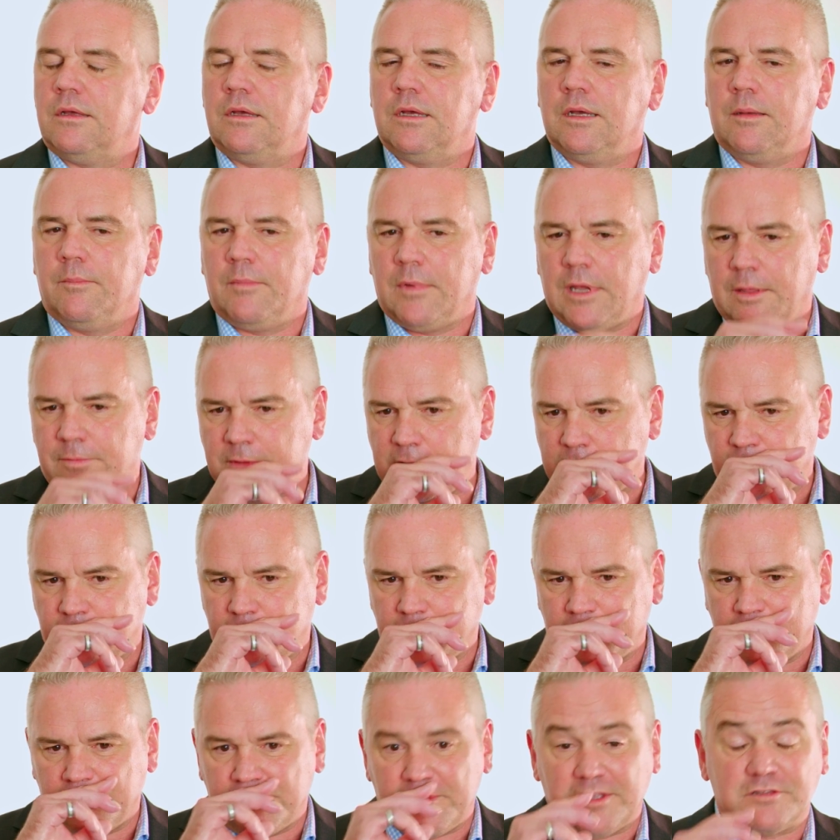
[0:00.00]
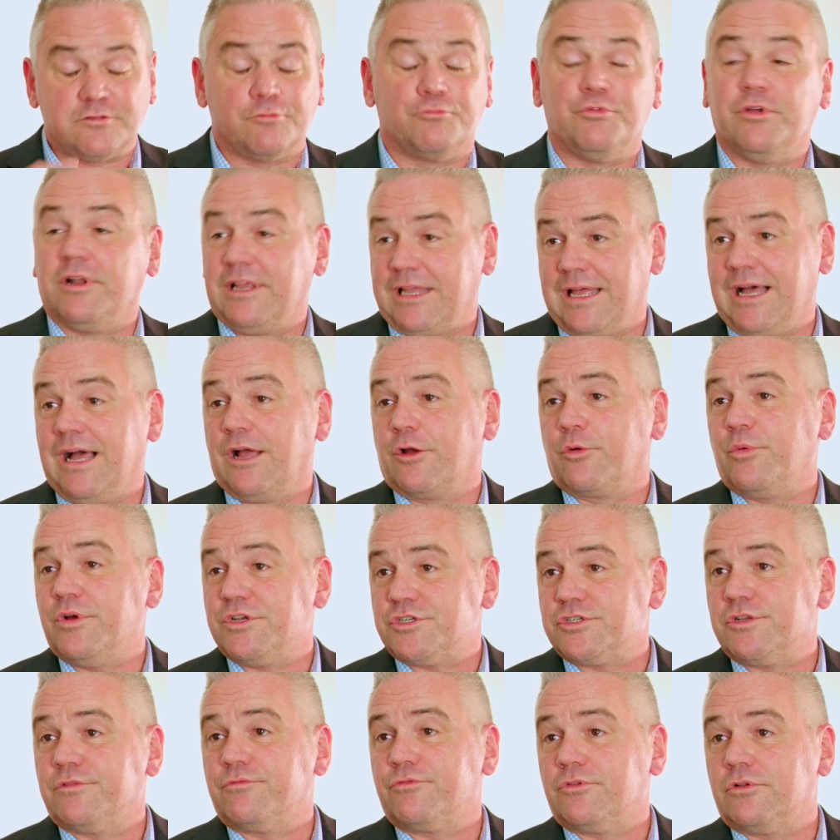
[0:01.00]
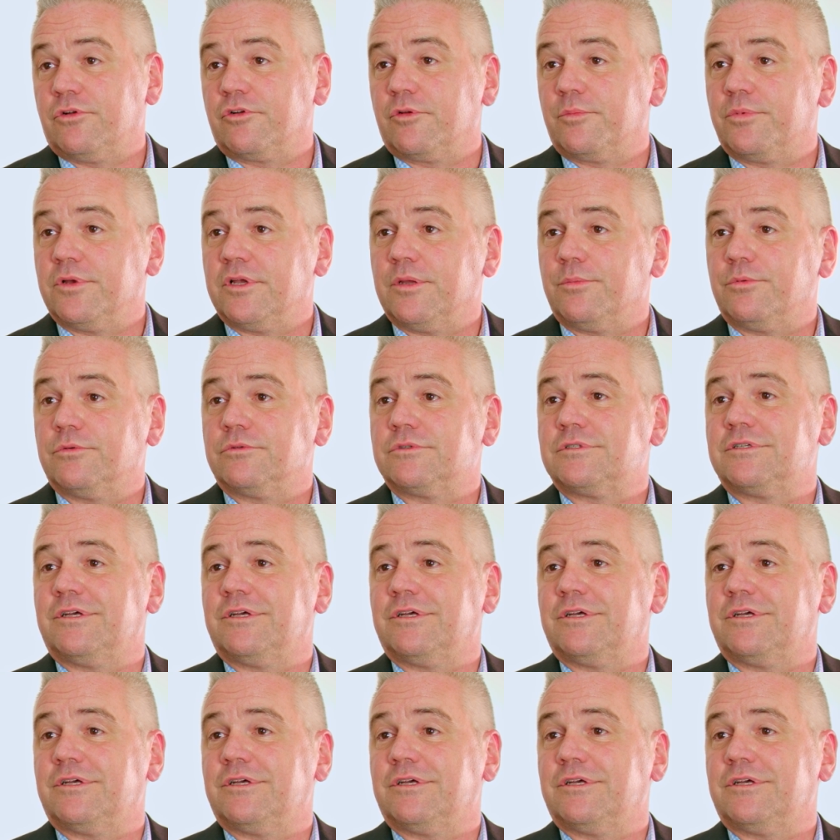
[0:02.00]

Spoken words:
And that's a really hard question for a lot of people.